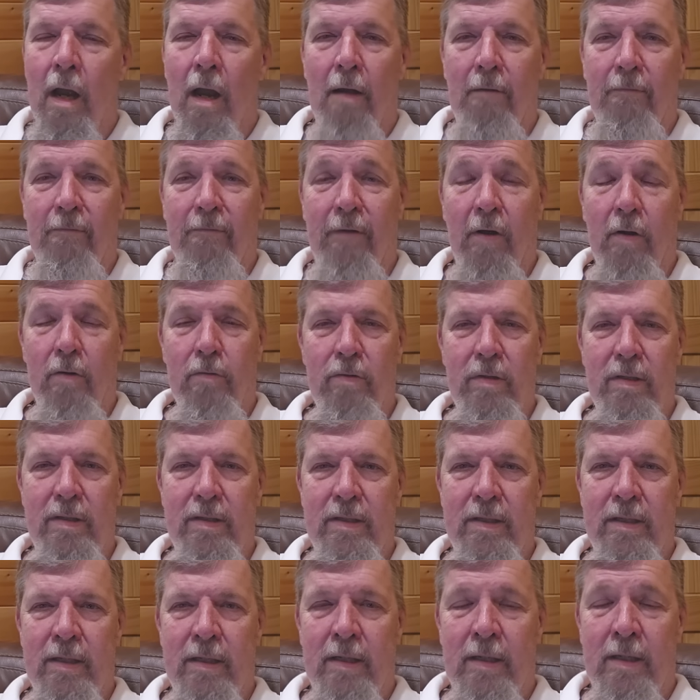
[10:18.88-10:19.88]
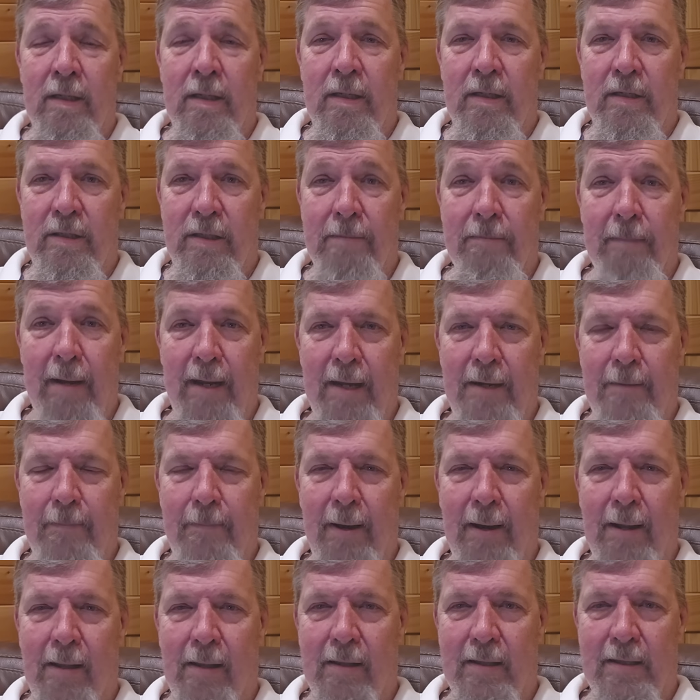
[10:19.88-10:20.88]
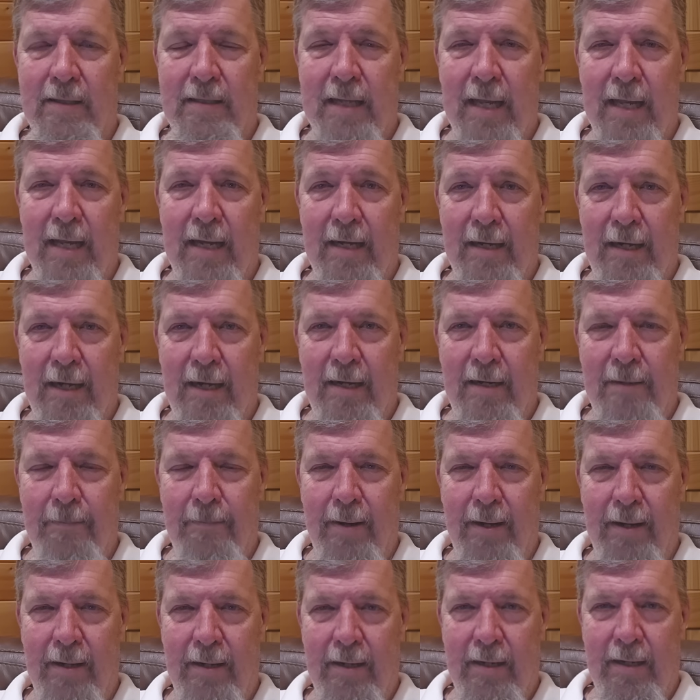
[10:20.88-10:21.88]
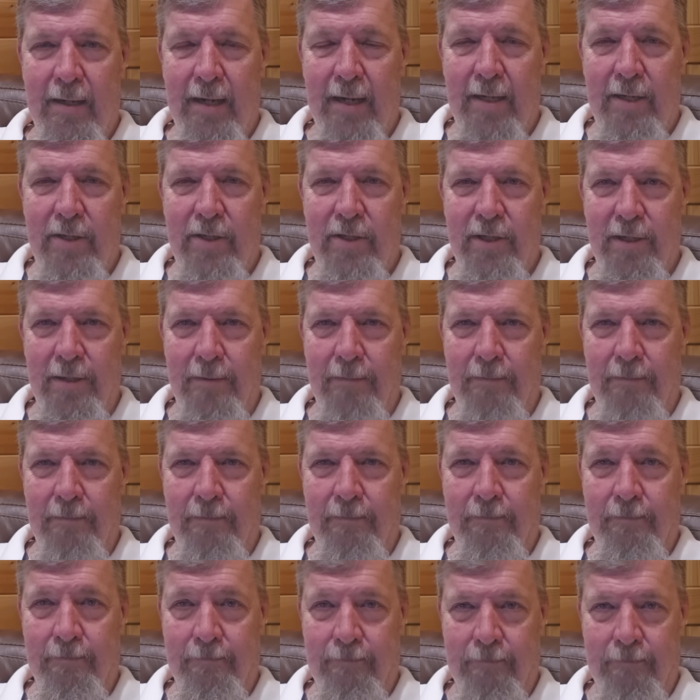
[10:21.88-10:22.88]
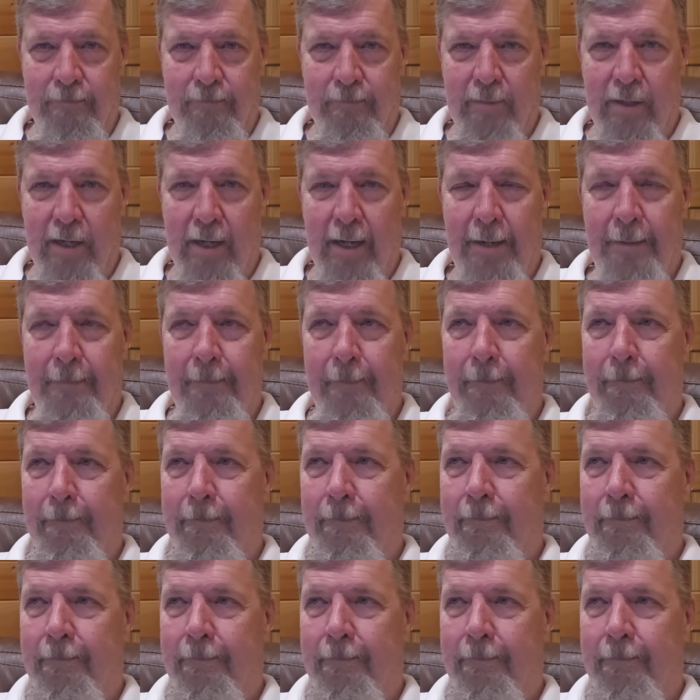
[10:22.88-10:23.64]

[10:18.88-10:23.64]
a vote to make Palestine an independent nation, right?